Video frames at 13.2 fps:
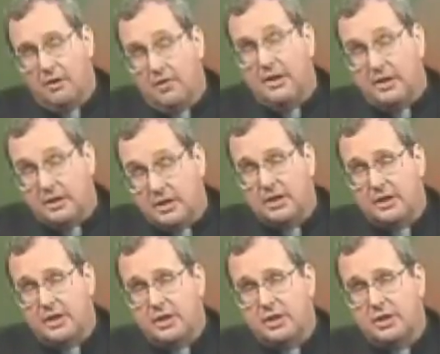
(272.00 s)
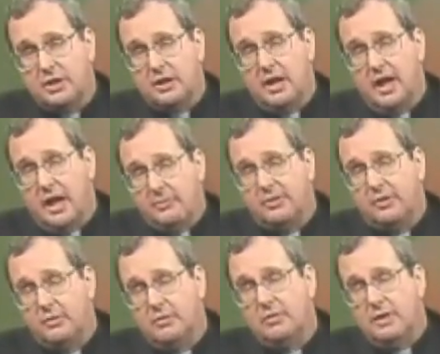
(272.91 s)
of an unconditioned,
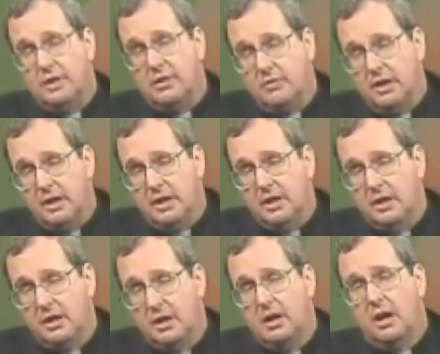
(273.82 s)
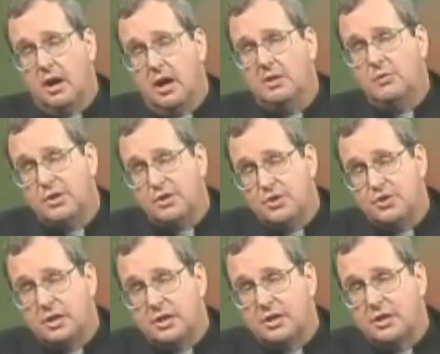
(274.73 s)
absolutely unique,
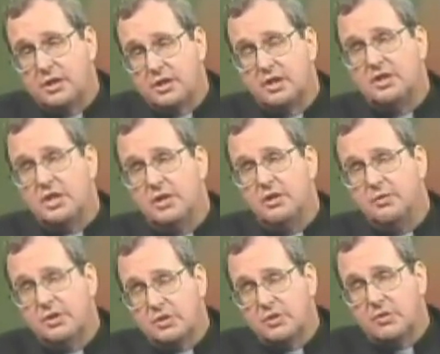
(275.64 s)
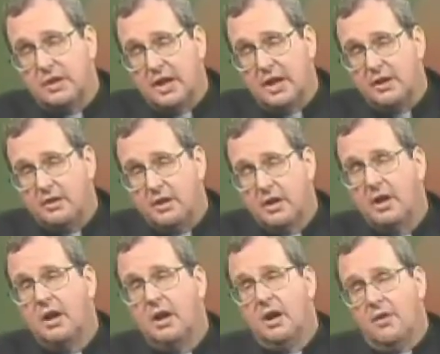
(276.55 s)
unrestricted, continuous creator
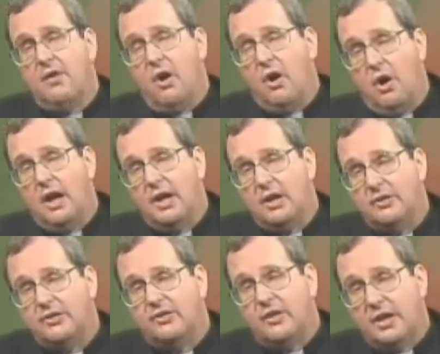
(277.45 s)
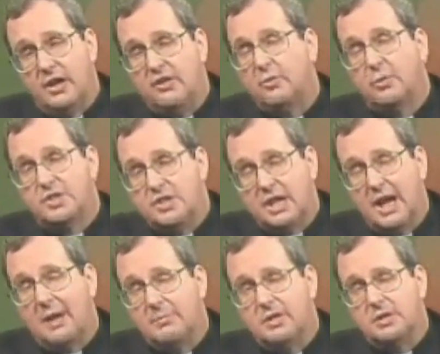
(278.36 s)
of all else that is, which is
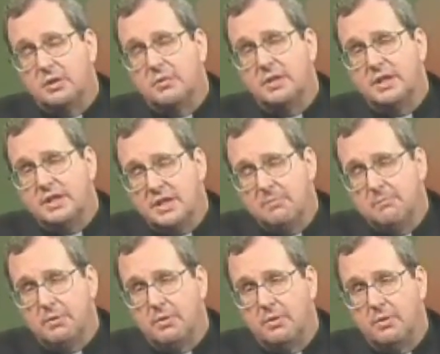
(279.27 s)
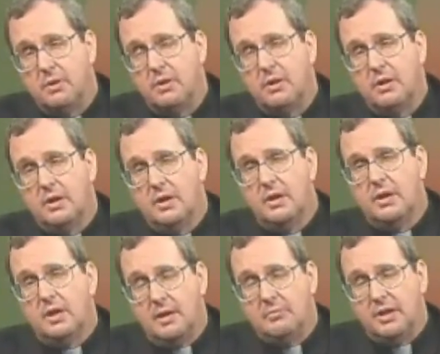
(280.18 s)
absolutely simple
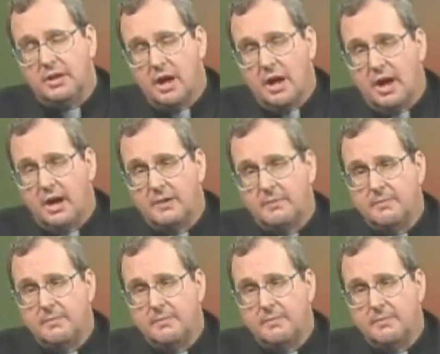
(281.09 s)
namely God.